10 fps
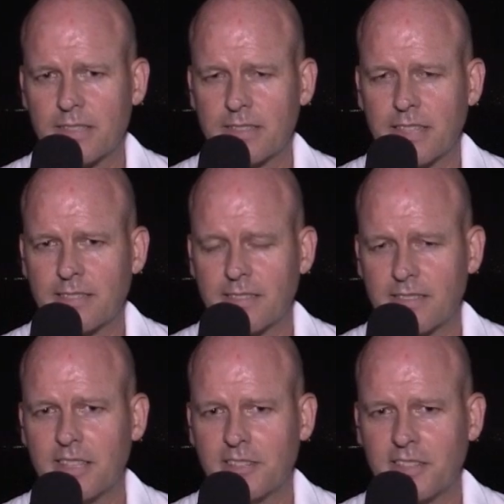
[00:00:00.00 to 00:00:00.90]
This
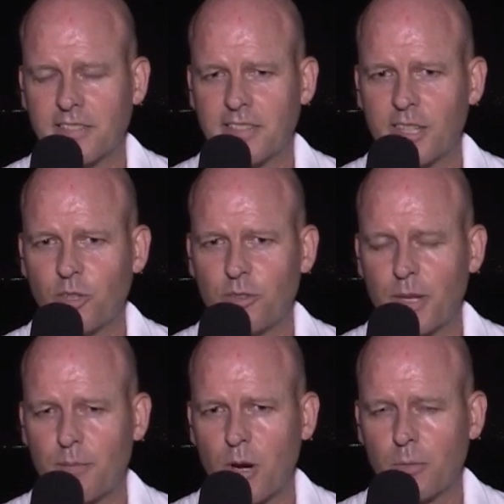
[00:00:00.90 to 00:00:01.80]
is the
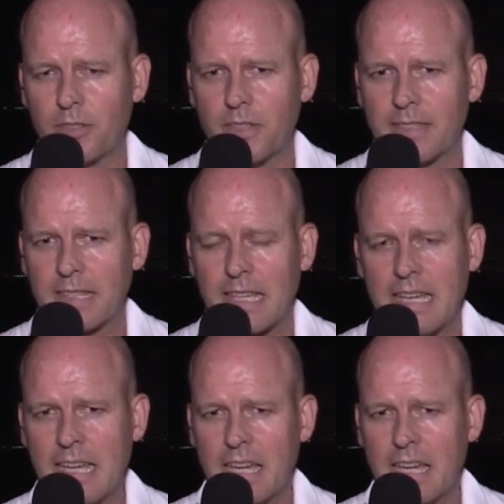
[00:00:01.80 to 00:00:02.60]
ultimate moment, I think.